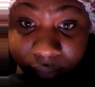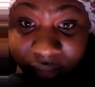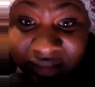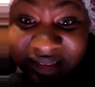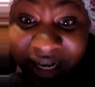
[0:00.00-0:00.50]

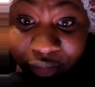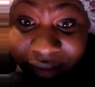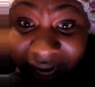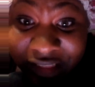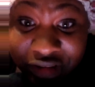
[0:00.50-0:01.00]

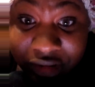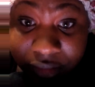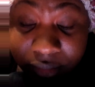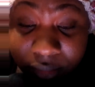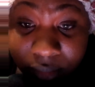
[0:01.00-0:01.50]

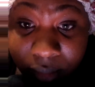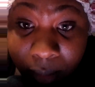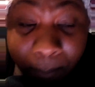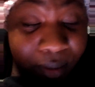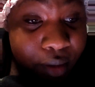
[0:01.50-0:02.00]
Segregation,
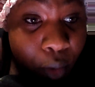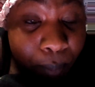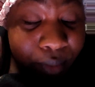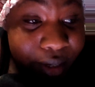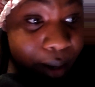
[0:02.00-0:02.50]
but don't
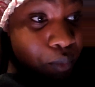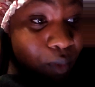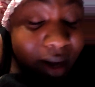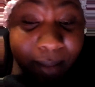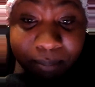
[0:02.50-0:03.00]
bring up
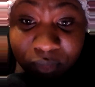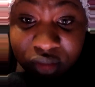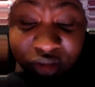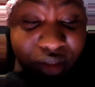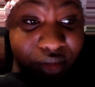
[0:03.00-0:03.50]
what it
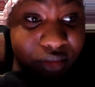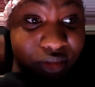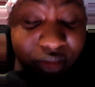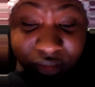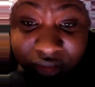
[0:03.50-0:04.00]
took
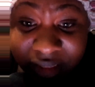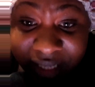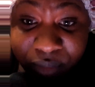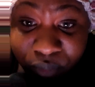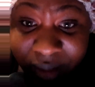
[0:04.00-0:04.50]
to
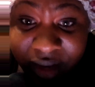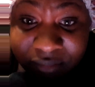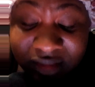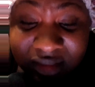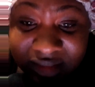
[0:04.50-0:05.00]
get rid
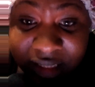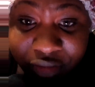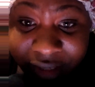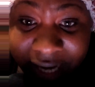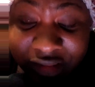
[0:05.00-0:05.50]
of
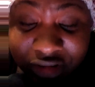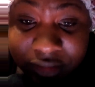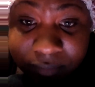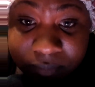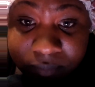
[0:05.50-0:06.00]
segregation.